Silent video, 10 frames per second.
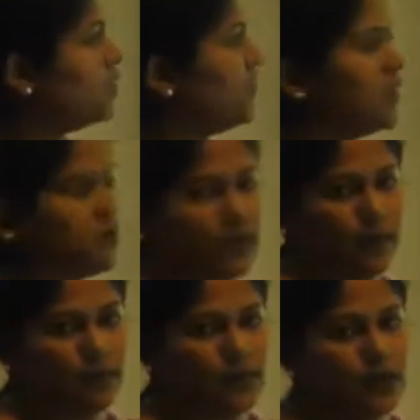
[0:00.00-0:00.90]
be
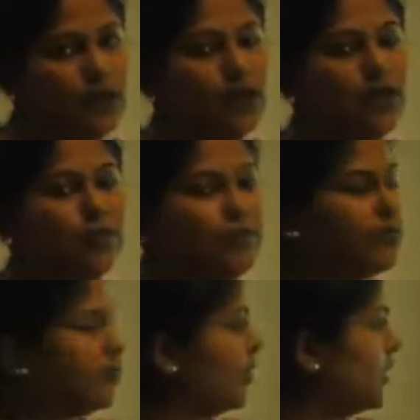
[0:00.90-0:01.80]
accepted
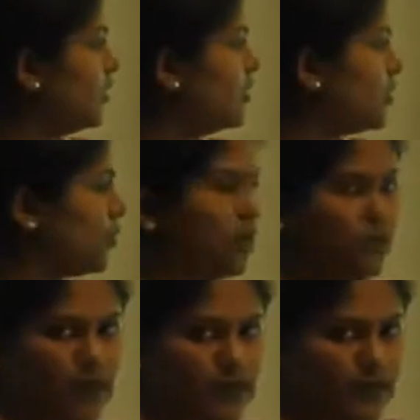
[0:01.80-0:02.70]
before the drawee
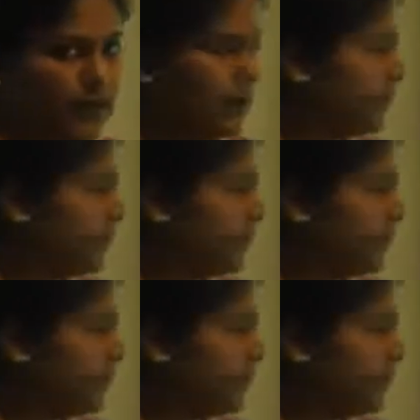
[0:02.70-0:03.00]
makes the